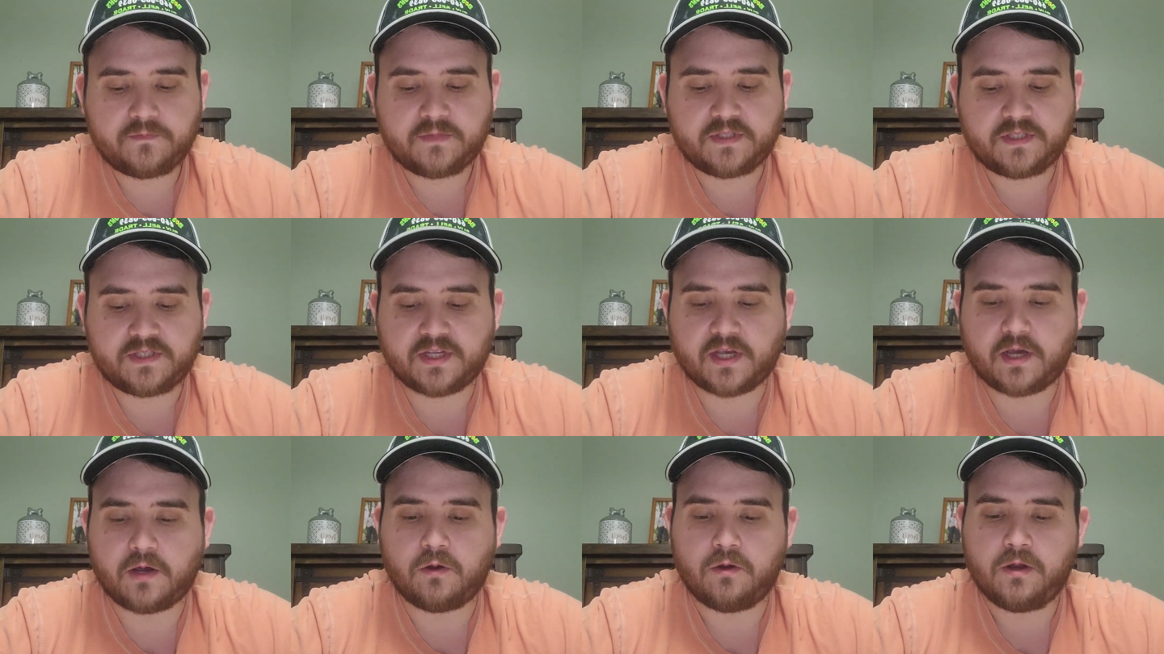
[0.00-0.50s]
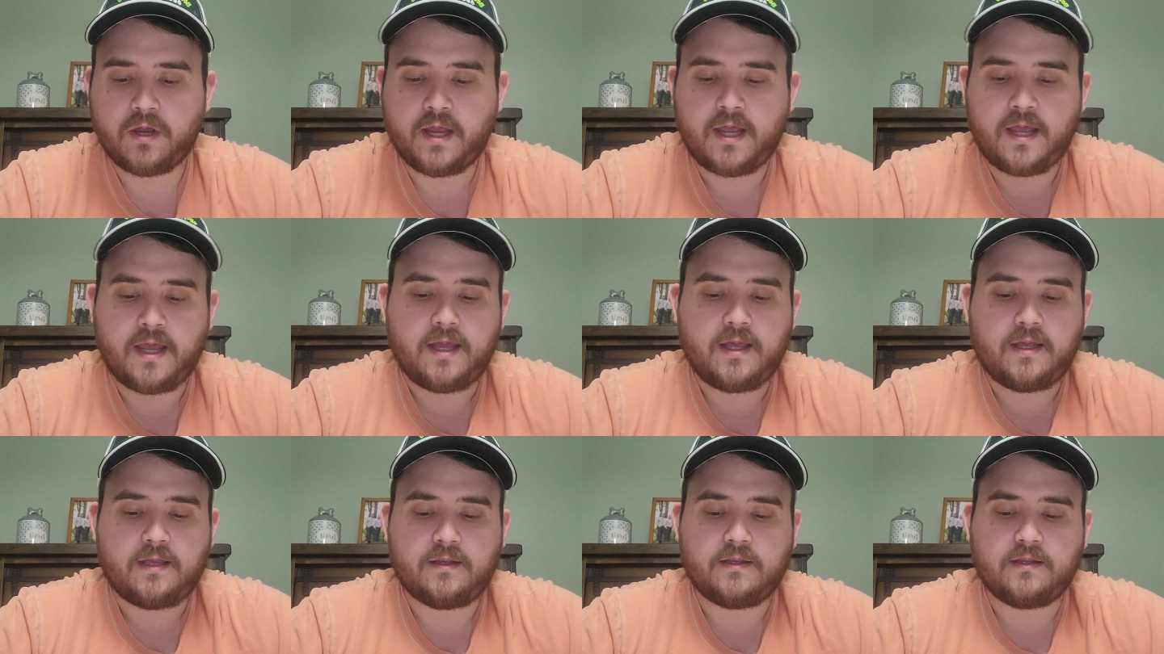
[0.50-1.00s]
So
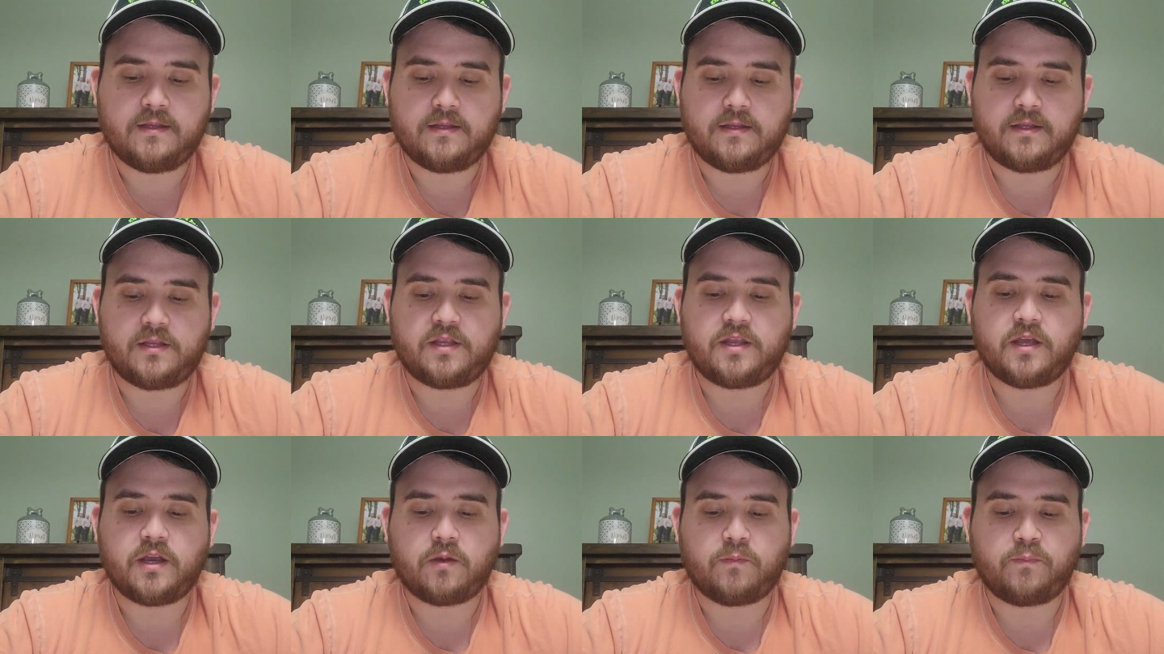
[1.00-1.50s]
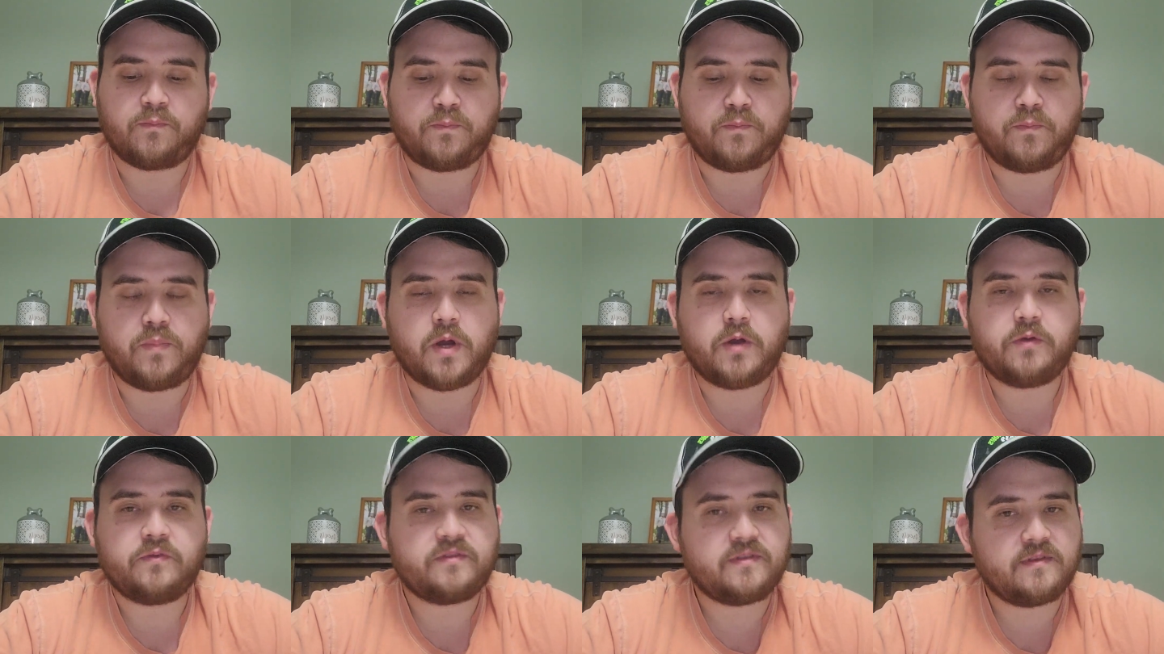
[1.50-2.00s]
they're
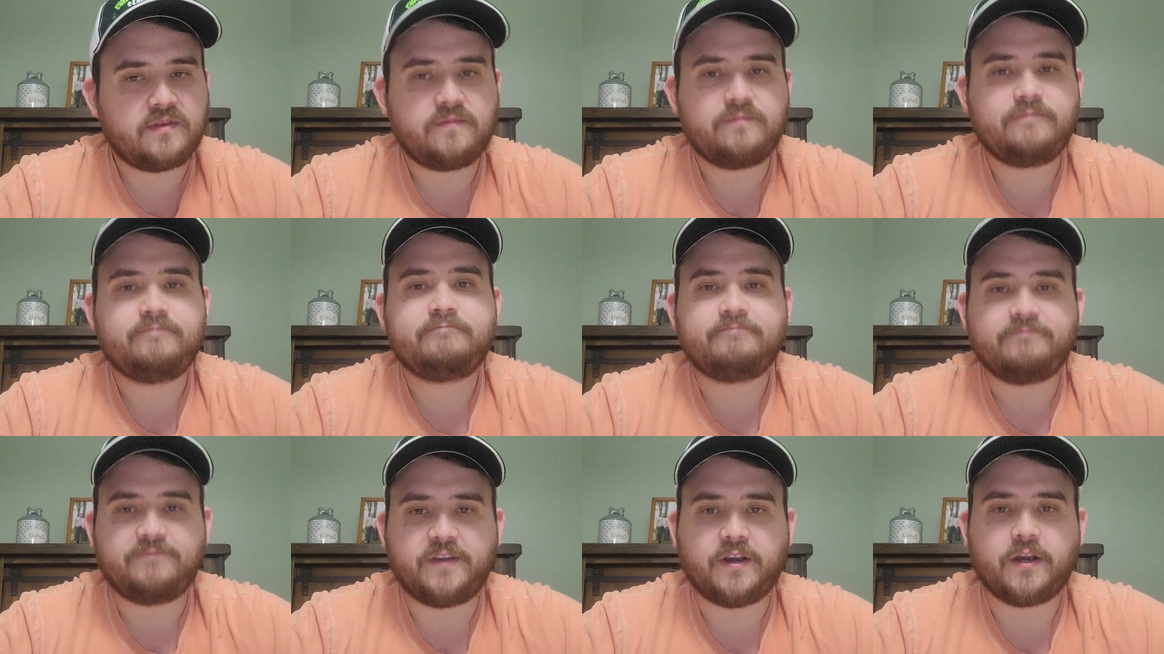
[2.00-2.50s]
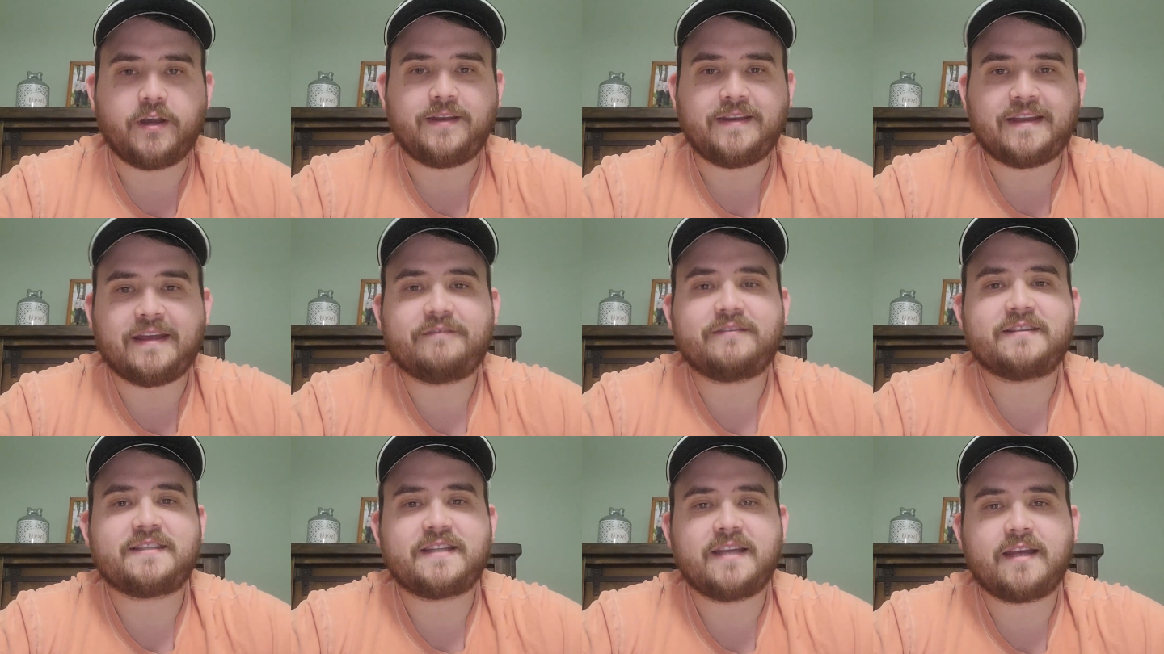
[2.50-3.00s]
both very
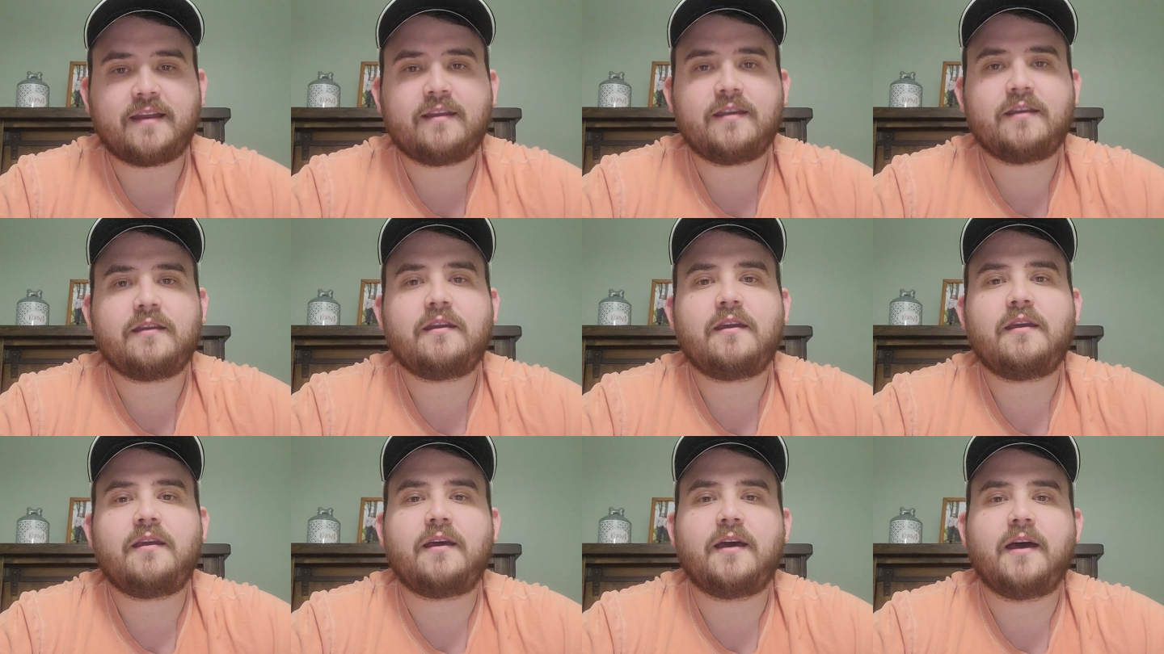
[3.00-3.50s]
devastating.